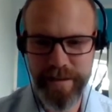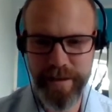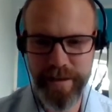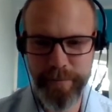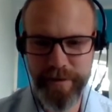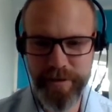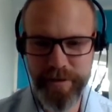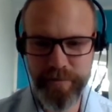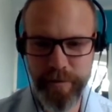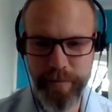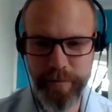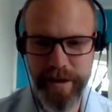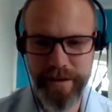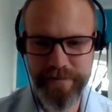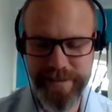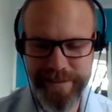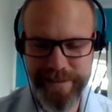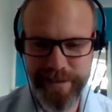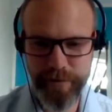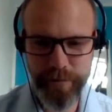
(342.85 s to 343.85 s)
That means when we
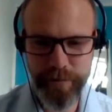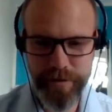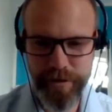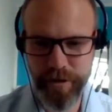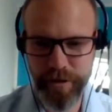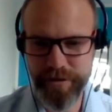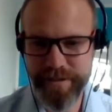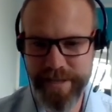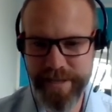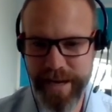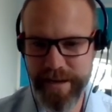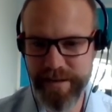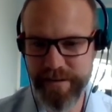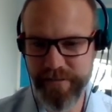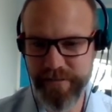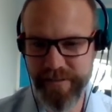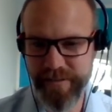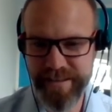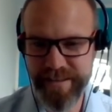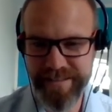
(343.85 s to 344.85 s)
have to deal with
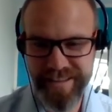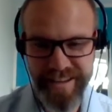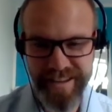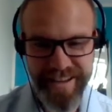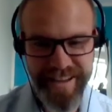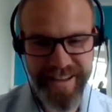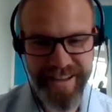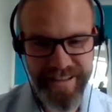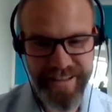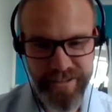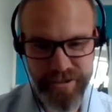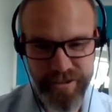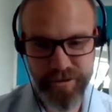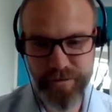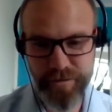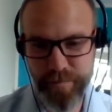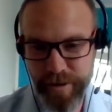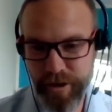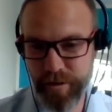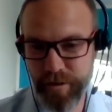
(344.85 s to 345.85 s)
non-standard events, it
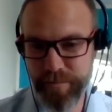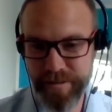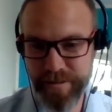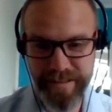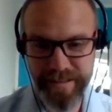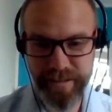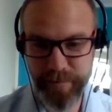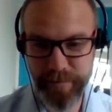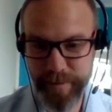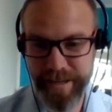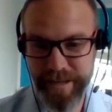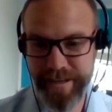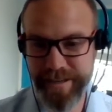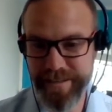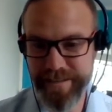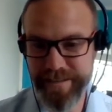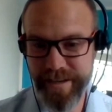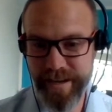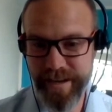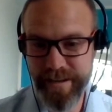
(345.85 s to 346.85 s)
just becomes a little bit
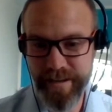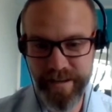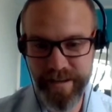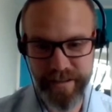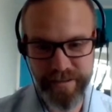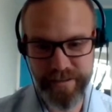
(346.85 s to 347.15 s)
easier.